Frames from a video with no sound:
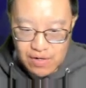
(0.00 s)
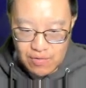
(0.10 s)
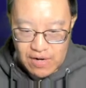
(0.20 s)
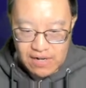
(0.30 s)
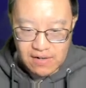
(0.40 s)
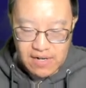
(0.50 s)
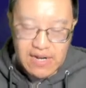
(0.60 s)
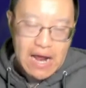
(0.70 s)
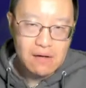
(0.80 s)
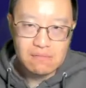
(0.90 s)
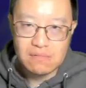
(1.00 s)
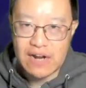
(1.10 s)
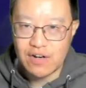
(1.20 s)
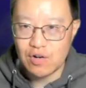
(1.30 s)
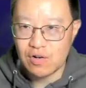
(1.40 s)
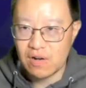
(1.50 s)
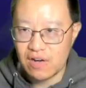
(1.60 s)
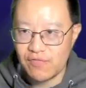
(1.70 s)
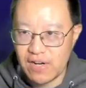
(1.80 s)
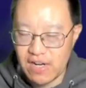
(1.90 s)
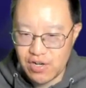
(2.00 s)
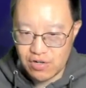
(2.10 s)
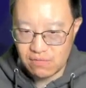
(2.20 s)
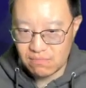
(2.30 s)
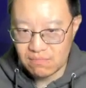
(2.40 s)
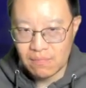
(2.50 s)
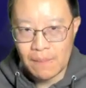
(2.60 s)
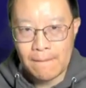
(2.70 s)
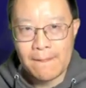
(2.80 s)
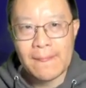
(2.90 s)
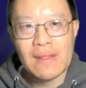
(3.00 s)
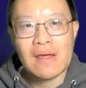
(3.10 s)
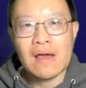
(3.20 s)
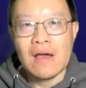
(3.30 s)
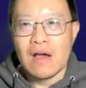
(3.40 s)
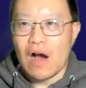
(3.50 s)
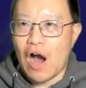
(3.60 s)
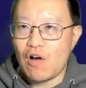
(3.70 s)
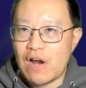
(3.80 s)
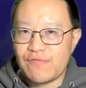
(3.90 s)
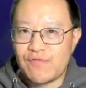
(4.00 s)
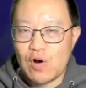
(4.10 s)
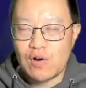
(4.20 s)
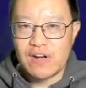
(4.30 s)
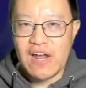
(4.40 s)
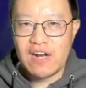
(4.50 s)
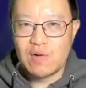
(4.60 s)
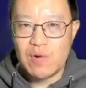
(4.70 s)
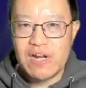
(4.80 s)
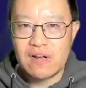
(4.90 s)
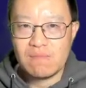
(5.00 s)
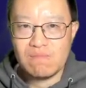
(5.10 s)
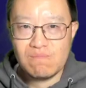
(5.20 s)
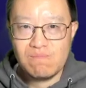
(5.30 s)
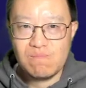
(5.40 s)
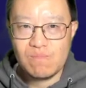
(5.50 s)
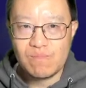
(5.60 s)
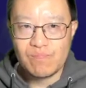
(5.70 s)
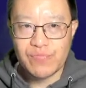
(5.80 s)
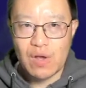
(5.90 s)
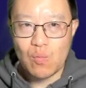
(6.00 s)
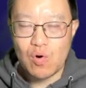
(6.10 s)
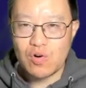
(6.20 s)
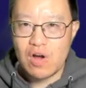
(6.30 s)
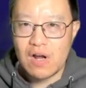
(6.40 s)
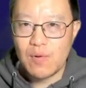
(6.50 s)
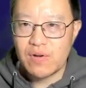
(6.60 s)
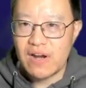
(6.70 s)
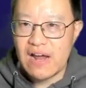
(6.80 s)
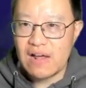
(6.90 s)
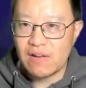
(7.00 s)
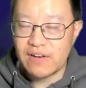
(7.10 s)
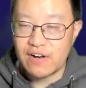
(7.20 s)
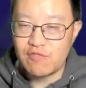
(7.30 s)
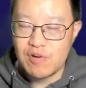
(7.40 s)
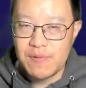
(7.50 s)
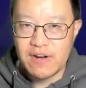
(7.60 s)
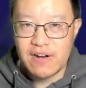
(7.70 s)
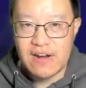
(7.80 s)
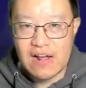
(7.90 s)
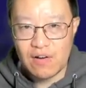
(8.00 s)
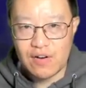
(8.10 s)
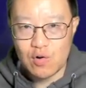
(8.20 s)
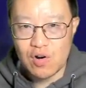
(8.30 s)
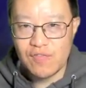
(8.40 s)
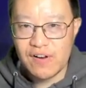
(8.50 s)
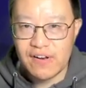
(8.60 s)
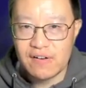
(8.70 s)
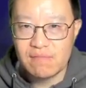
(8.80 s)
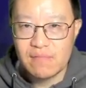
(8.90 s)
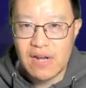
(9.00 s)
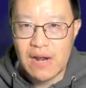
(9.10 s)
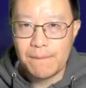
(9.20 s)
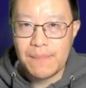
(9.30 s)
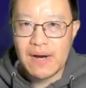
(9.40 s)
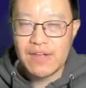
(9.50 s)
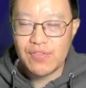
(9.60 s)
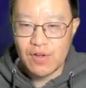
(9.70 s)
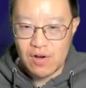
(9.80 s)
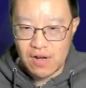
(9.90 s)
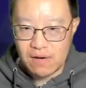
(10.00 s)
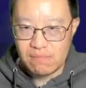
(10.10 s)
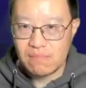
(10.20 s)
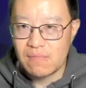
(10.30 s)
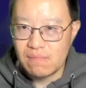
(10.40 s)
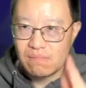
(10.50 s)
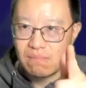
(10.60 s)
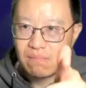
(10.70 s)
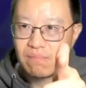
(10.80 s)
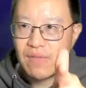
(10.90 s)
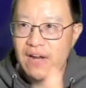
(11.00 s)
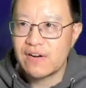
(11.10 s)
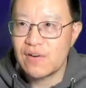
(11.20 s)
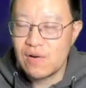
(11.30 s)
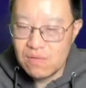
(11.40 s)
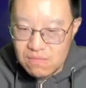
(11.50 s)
directly. Yeah, that's a good clarification. All right, folks, next week we'll talk about distributed denial of service and Python. Thanks all.